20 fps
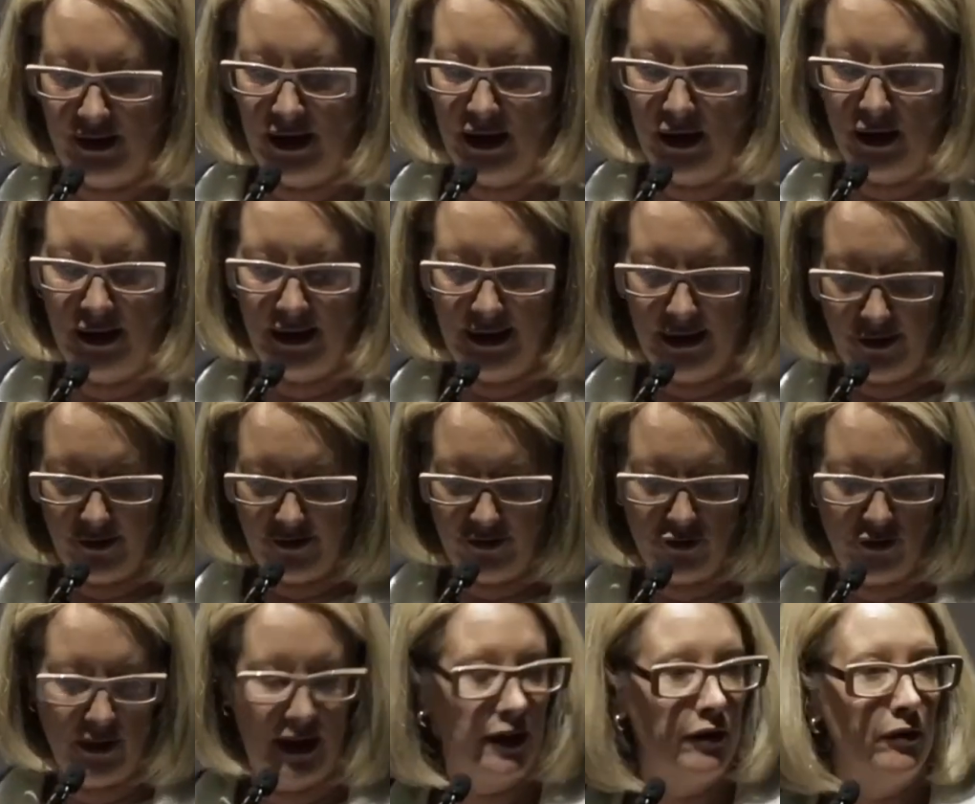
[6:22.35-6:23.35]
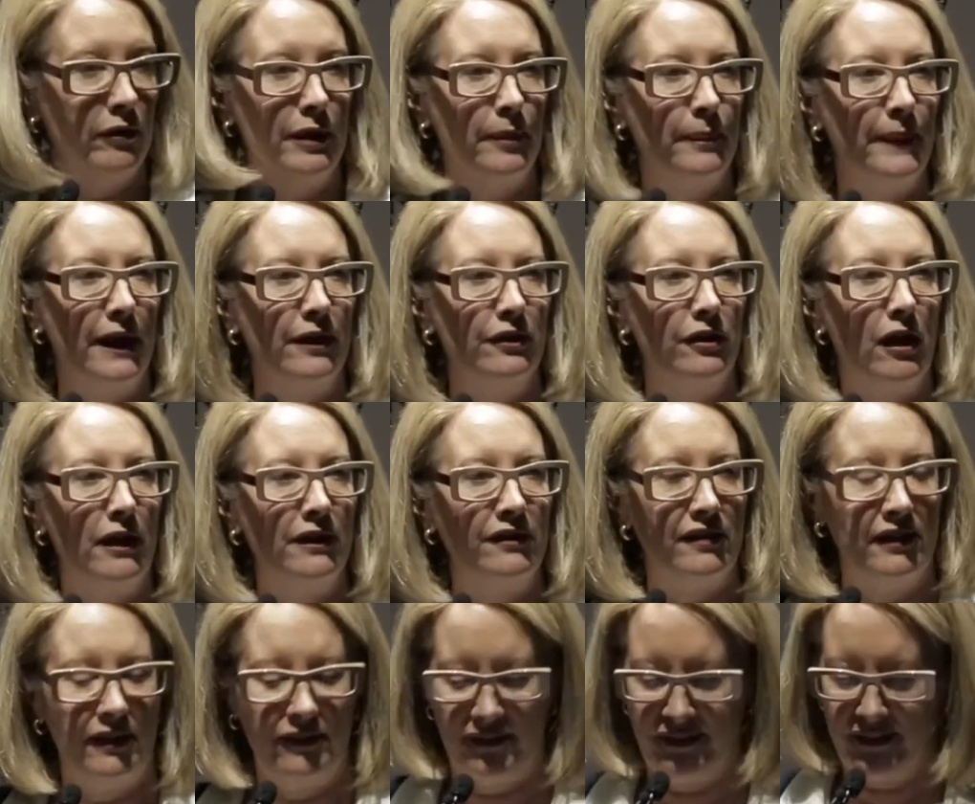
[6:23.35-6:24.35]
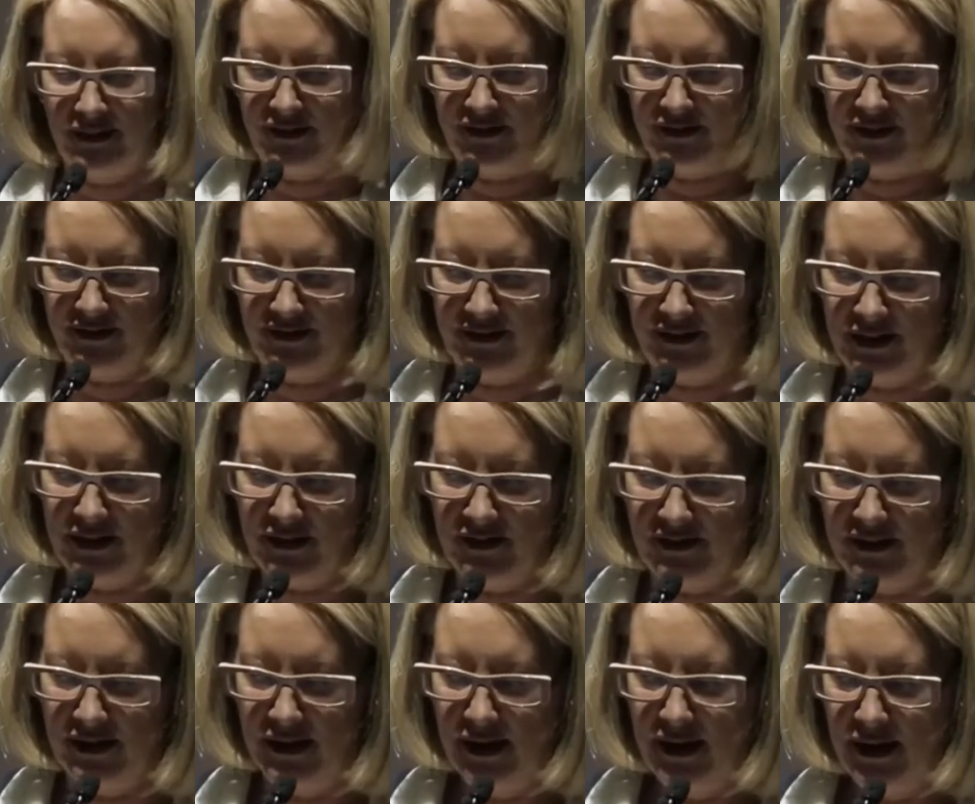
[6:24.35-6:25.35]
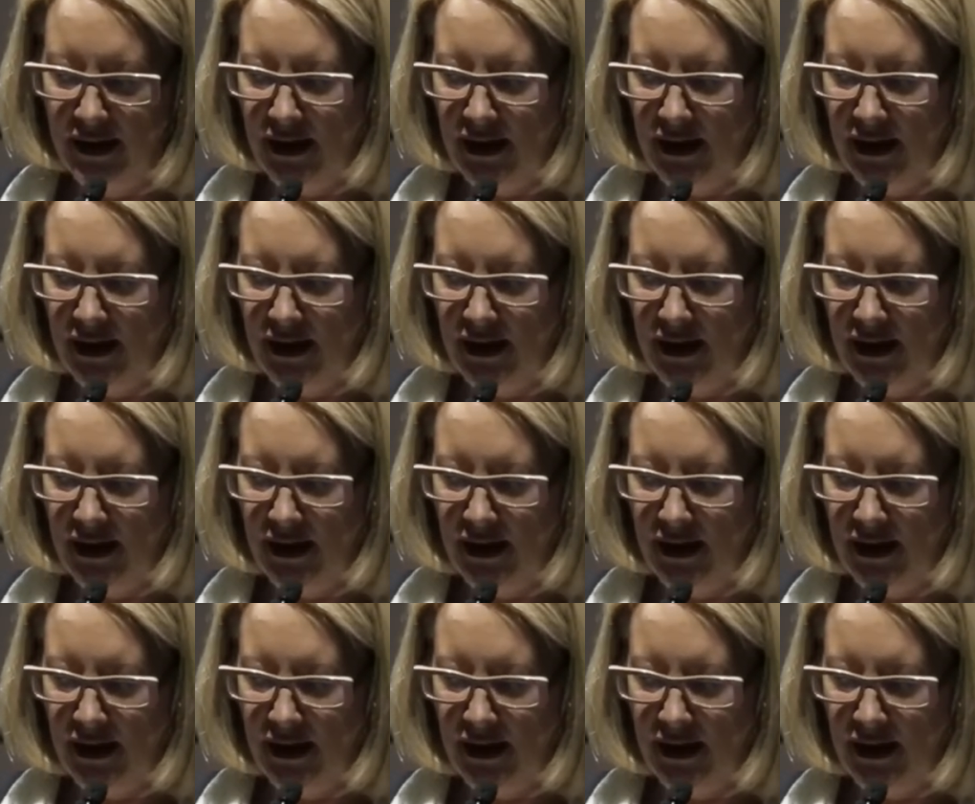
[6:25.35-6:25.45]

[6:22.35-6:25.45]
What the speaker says: in Australia in about 1966,